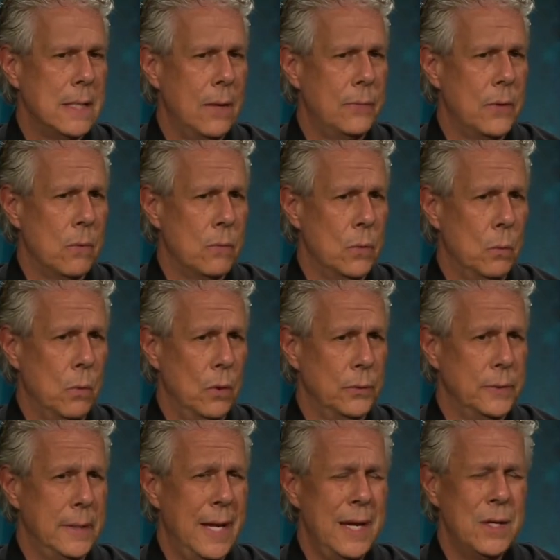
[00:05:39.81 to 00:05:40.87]
out there in the world
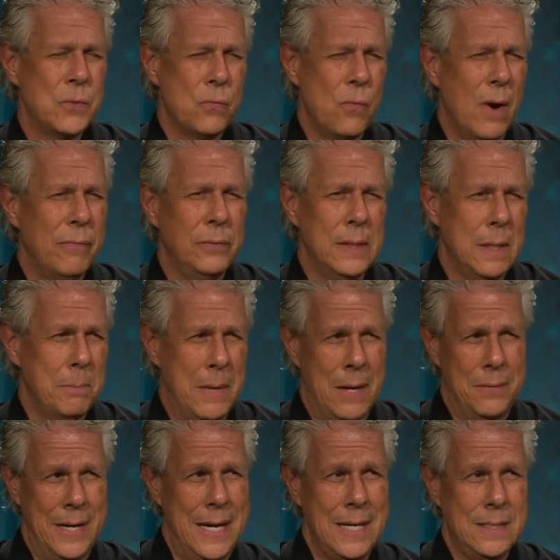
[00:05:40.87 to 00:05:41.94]
today is roughly
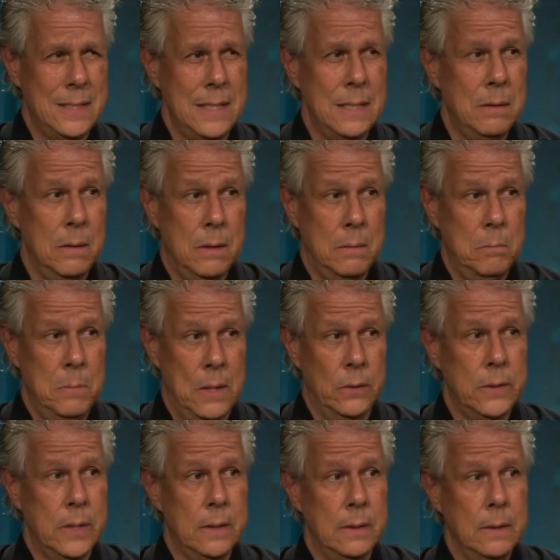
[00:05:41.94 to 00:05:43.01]
about 18
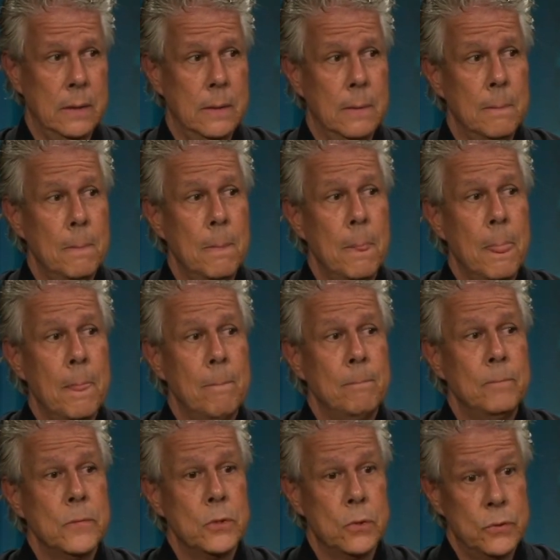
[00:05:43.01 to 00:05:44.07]
million.
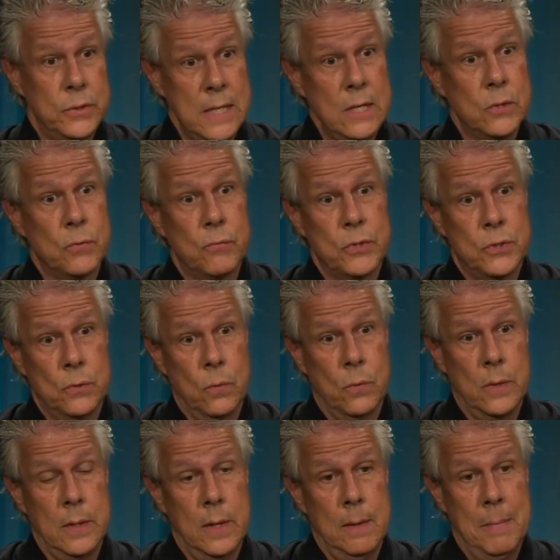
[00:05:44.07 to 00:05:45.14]
So SEE has
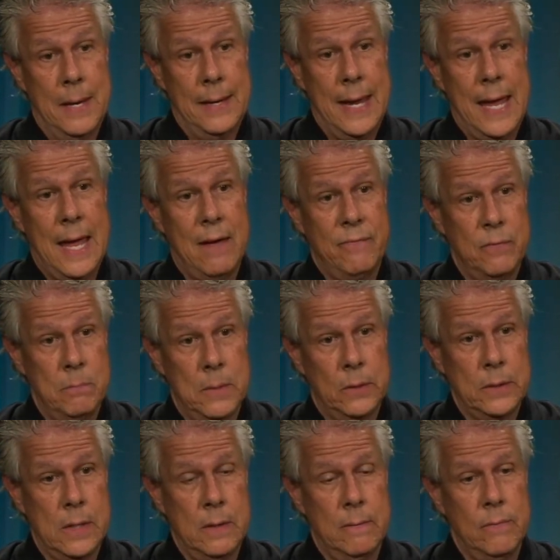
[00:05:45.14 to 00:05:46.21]
restored about
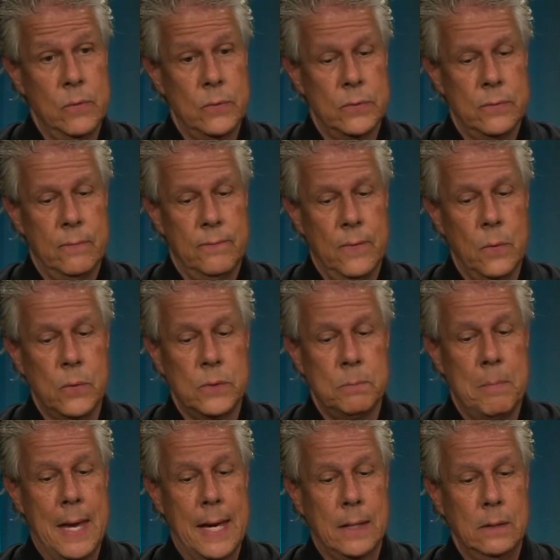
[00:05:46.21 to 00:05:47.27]
500,000 of those folks
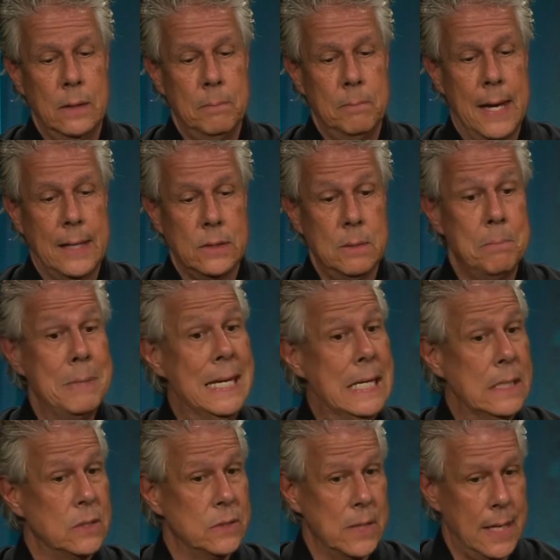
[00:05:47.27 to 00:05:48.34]
back to
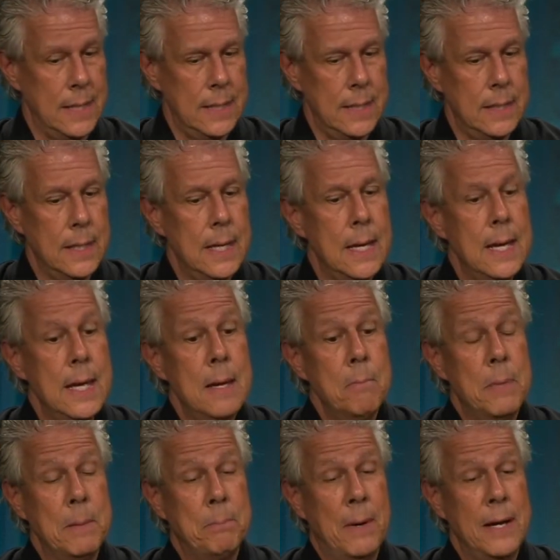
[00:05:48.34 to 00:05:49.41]
being sighted.
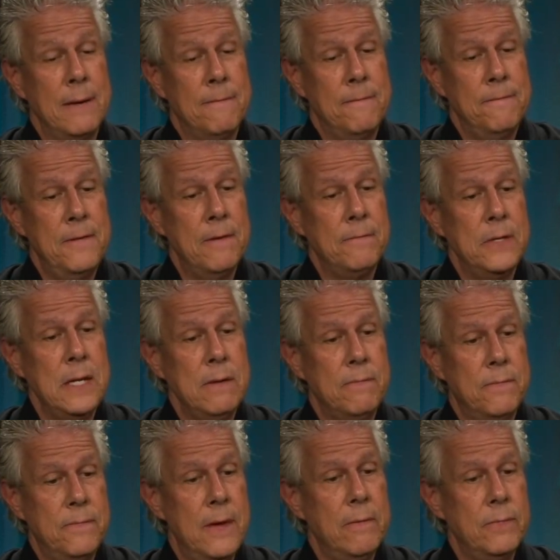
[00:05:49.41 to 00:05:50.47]
But by
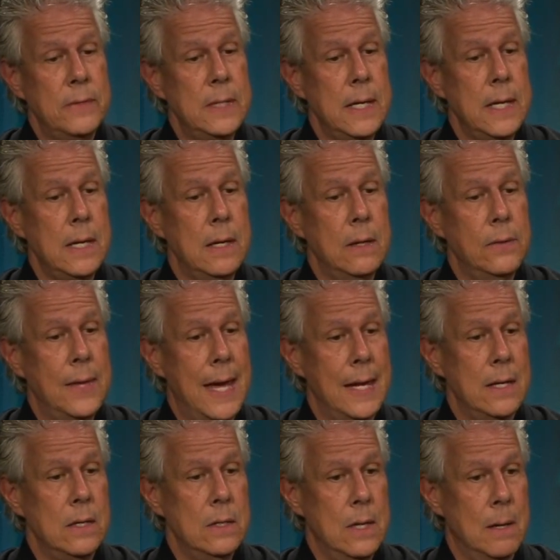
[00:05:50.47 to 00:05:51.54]
50-50,
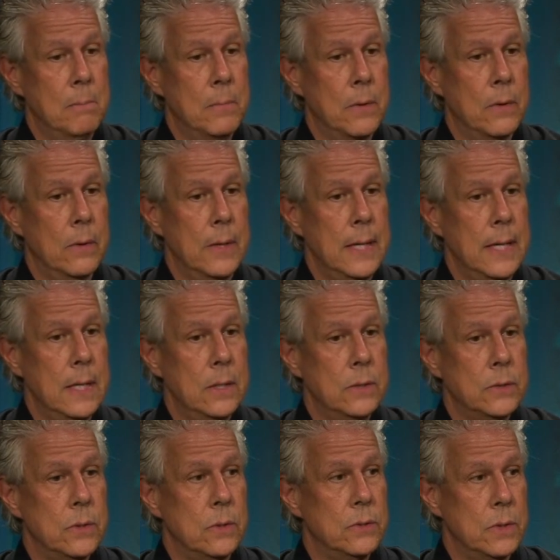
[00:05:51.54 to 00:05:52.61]
that number
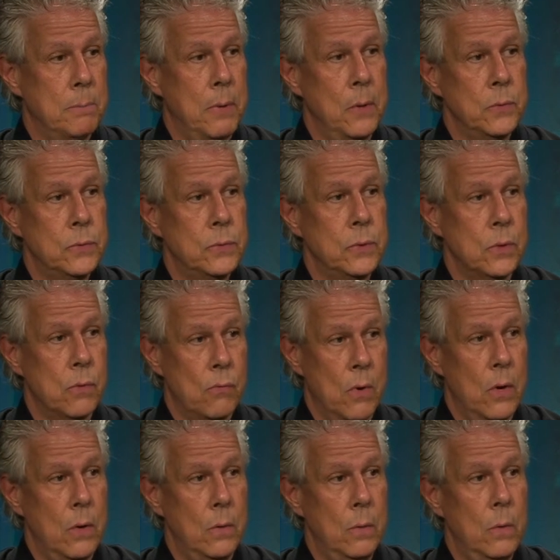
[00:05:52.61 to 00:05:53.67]
is supposed to
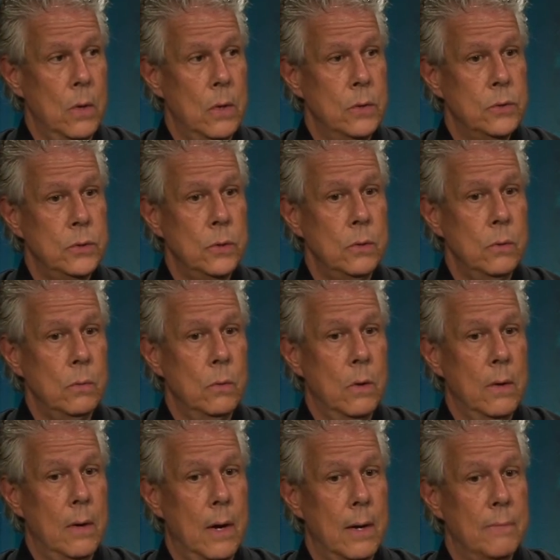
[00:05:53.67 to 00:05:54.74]
grow to
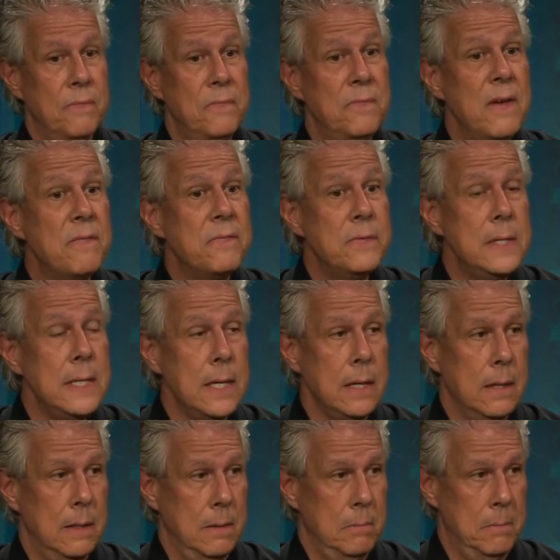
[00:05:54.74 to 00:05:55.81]

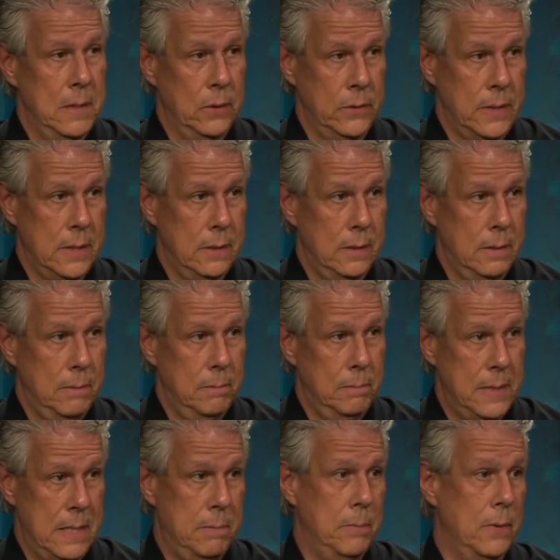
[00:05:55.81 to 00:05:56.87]
50 million
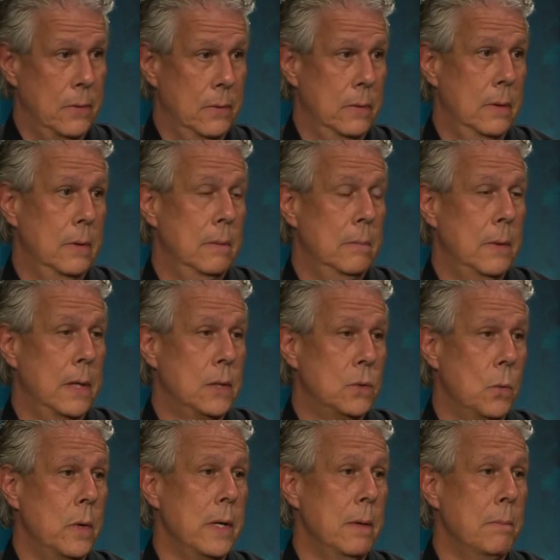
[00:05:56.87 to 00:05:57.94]
people by
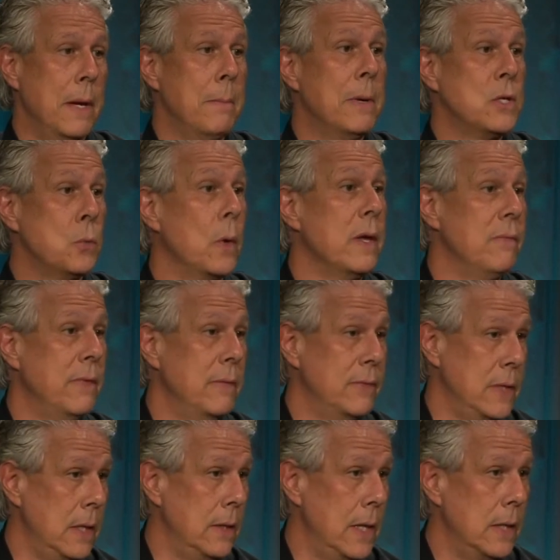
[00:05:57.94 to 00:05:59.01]

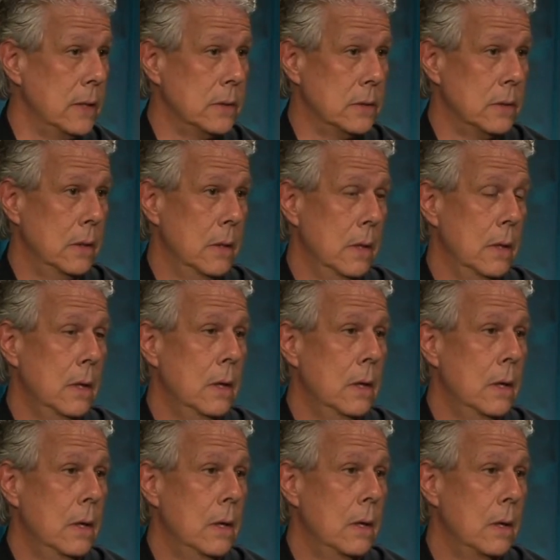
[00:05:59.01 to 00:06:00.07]
2050, that is.
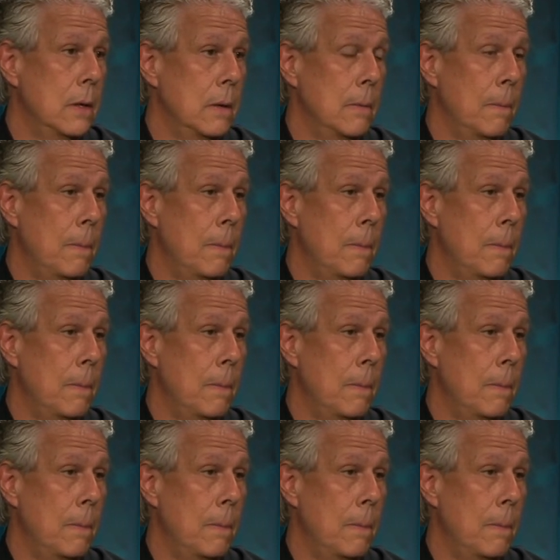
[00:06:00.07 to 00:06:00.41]
No, why is